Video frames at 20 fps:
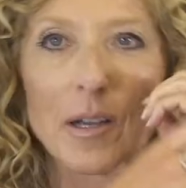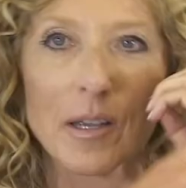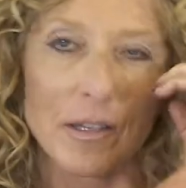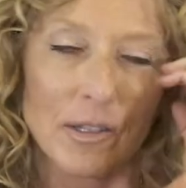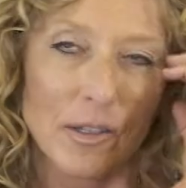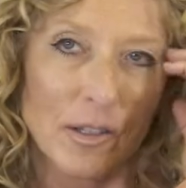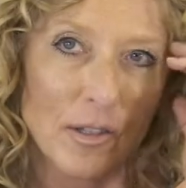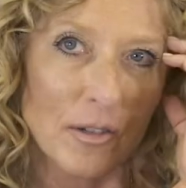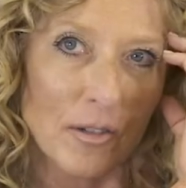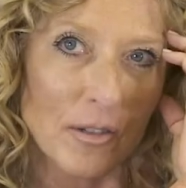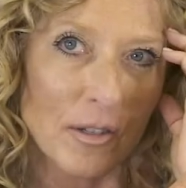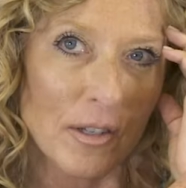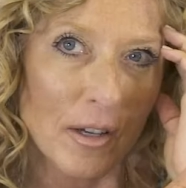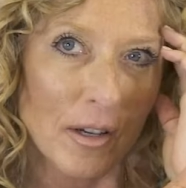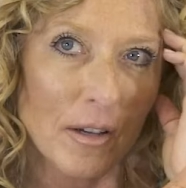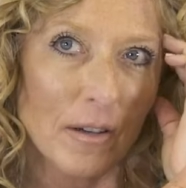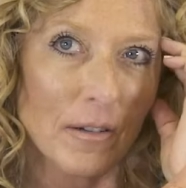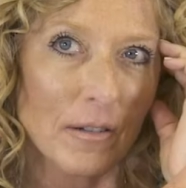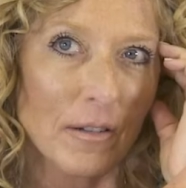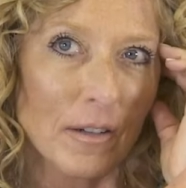
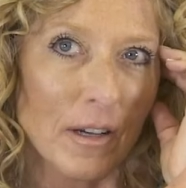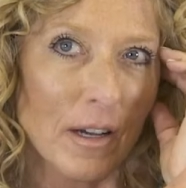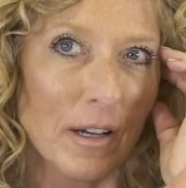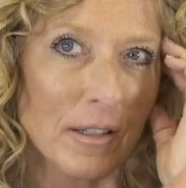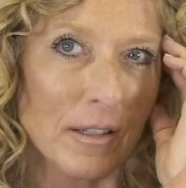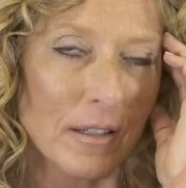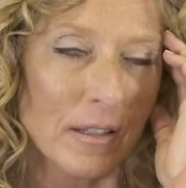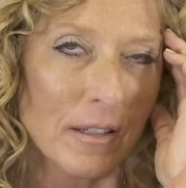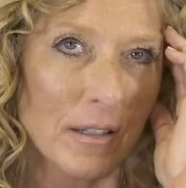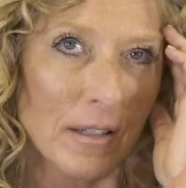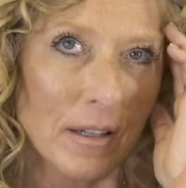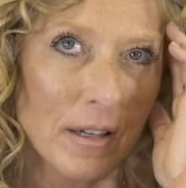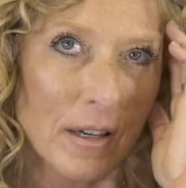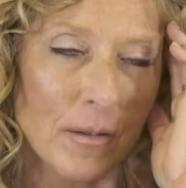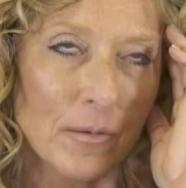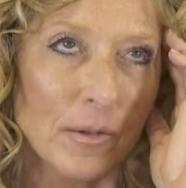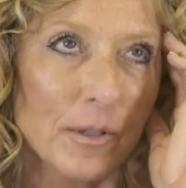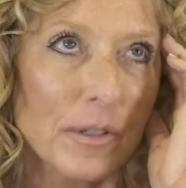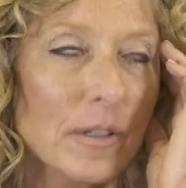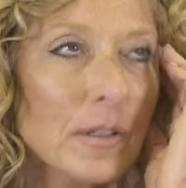studio. I
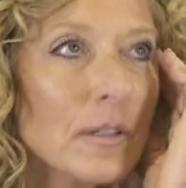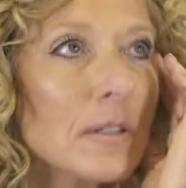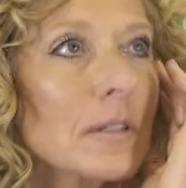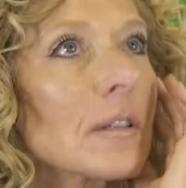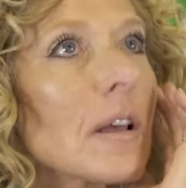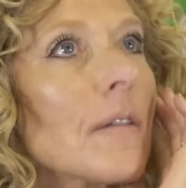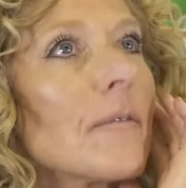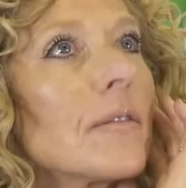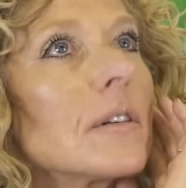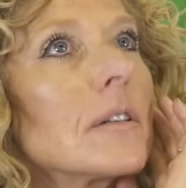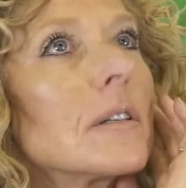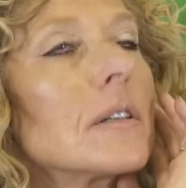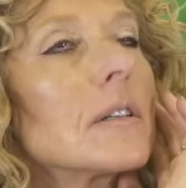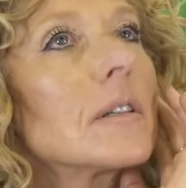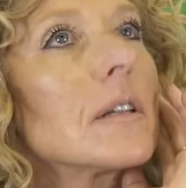was 18.